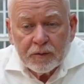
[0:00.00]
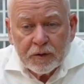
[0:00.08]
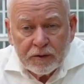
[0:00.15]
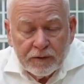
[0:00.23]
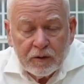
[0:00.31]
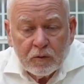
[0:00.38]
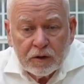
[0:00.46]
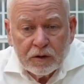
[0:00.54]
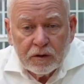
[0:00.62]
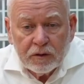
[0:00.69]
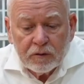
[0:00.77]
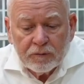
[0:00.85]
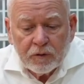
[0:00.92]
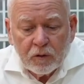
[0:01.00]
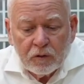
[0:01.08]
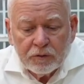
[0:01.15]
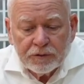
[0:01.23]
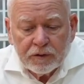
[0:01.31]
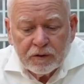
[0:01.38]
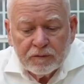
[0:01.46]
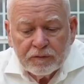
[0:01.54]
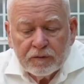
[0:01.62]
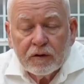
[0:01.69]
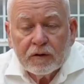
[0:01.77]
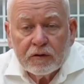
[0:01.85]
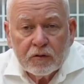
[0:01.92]
But if they want, if they're old enough
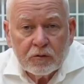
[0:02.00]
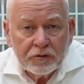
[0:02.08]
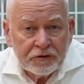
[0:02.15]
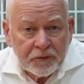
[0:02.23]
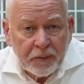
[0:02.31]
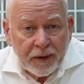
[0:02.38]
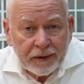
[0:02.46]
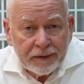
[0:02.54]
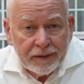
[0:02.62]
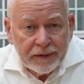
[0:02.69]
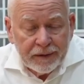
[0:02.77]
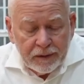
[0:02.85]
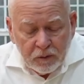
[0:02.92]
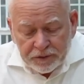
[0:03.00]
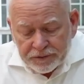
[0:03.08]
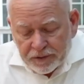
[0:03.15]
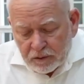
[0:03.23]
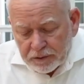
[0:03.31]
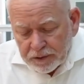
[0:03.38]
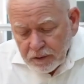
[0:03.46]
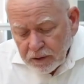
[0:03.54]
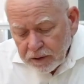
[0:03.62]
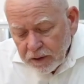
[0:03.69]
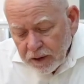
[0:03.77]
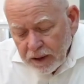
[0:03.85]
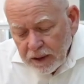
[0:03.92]
to respect what's going on,
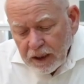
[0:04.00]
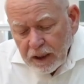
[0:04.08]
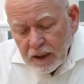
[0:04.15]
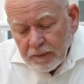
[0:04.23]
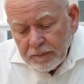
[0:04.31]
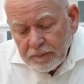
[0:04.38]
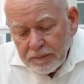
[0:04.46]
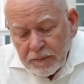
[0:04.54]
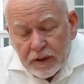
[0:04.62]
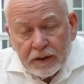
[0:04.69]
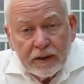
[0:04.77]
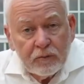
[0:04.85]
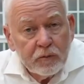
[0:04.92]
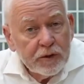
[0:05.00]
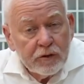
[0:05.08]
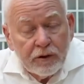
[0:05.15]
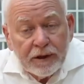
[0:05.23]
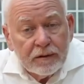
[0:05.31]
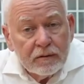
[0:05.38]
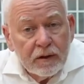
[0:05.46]
then that would be great.